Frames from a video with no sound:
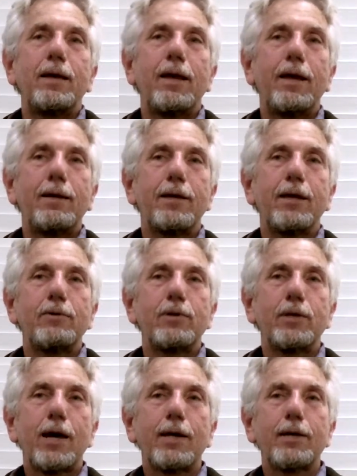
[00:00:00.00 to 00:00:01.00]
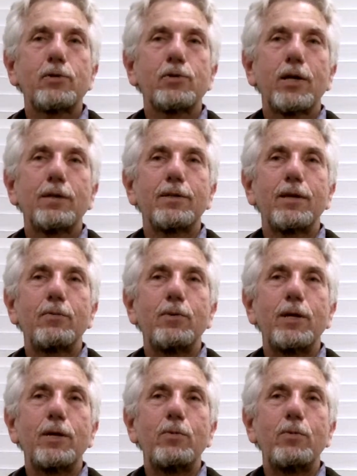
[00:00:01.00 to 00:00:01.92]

and, and to that extent, that we,